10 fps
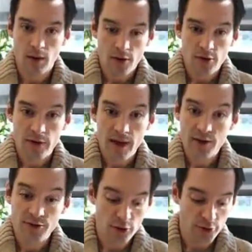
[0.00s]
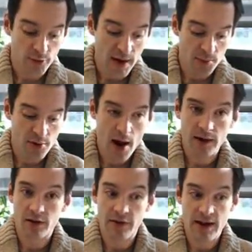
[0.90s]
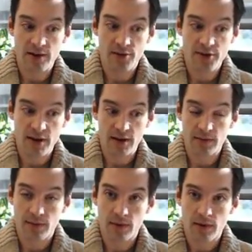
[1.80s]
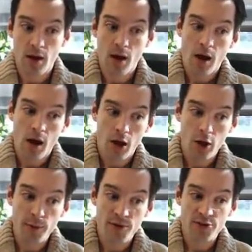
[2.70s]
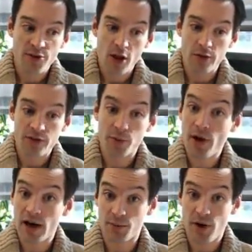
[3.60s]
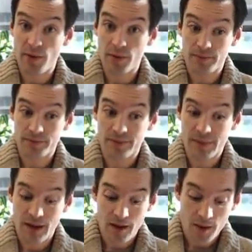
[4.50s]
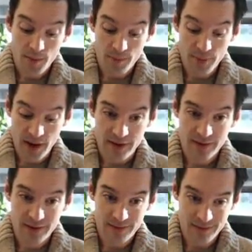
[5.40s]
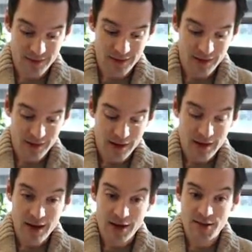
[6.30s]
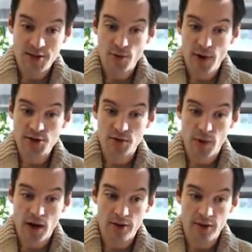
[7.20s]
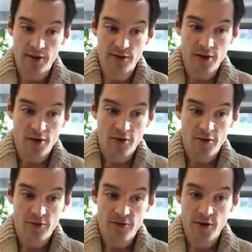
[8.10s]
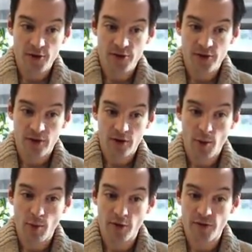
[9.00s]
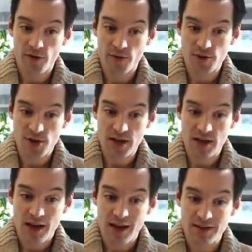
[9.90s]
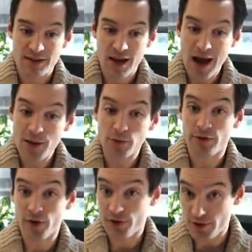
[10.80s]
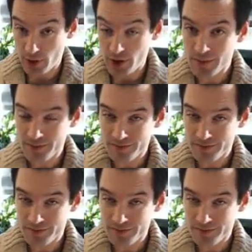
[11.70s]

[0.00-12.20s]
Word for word: So the external direct product of A and C always solves the product problem. But in a situation where this first homomorphism G is not reversible,